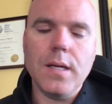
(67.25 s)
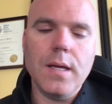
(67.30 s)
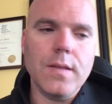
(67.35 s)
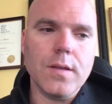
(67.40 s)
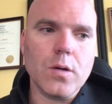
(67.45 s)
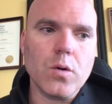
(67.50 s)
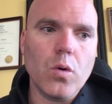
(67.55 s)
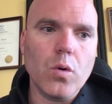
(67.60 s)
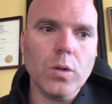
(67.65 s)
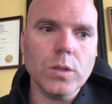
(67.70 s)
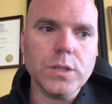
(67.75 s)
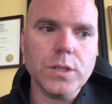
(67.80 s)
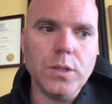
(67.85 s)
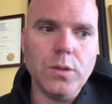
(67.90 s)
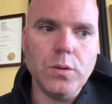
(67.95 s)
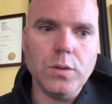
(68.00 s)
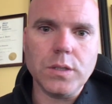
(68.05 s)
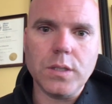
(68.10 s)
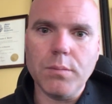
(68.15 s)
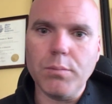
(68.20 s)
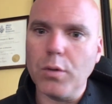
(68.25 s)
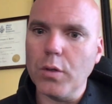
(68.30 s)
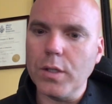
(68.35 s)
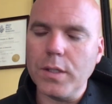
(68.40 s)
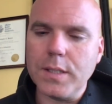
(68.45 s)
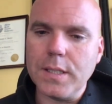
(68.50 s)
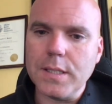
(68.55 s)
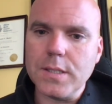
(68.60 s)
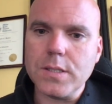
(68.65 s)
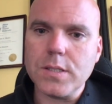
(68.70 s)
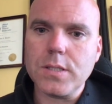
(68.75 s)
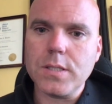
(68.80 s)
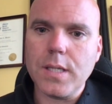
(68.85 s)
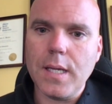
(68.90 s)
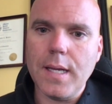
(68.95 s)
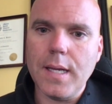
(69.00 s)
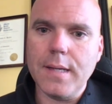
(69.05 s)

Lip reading: in the course news and bulletins.